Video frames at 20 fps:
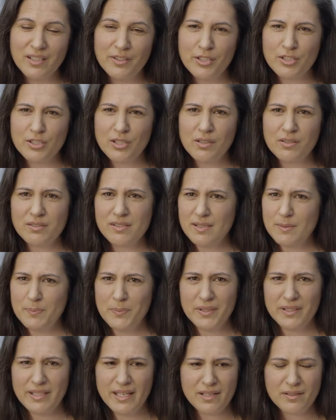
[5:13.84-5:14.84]
the child says,
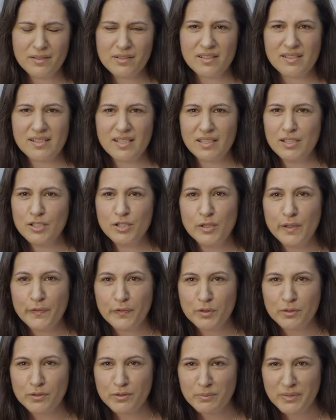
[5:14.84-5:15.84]
But hang on a second, you've
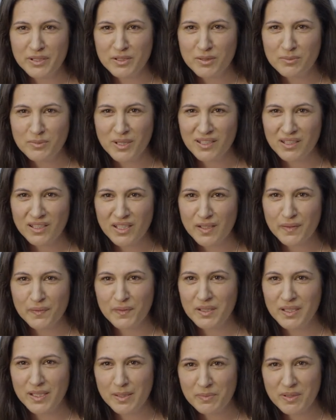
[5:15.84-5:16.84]
taught me all my life
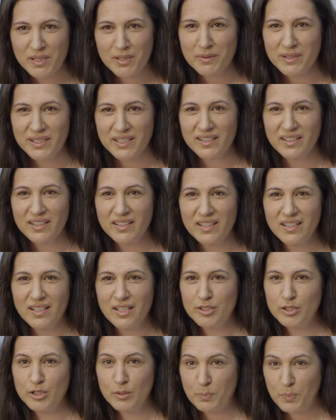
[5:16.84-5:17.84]
to keep going,
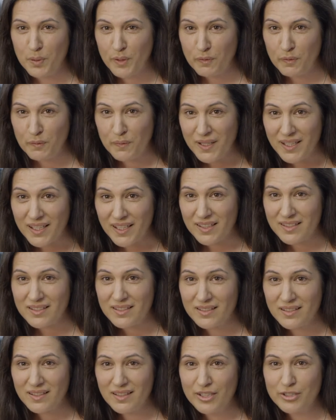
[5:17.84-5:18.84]
to
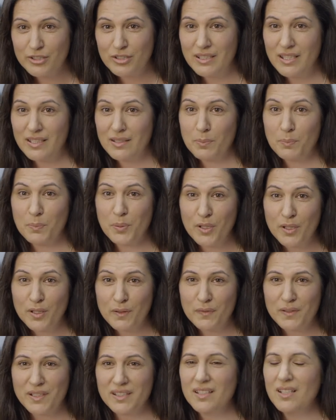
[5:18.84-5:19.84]
perfect, to get it
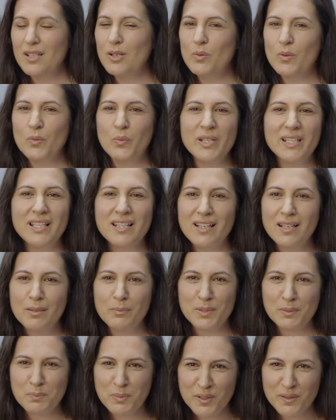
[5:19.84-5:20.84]
perfect. Well, we
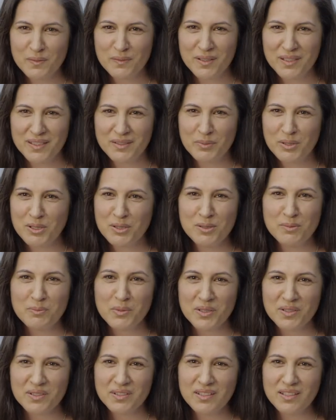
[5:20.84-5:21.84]
can't be perfect, we're
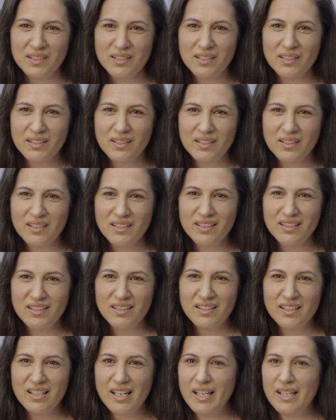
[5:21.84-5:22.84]
human.
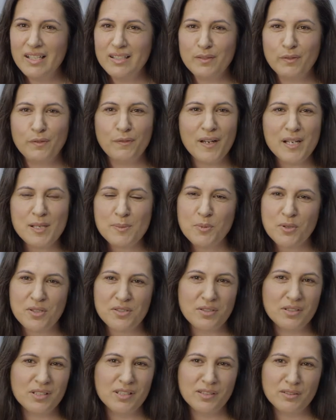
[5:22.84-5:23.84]
And Facebook's
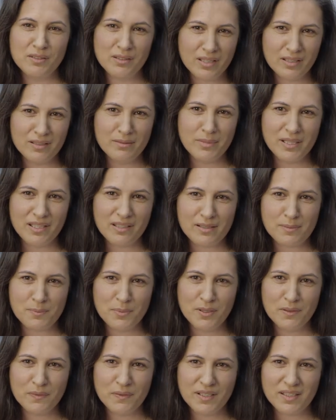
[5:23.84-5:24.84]
certainly not going to make us
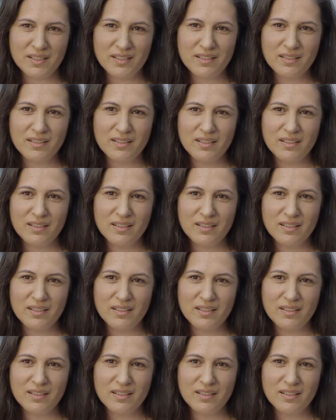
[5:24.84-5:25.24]
perfect.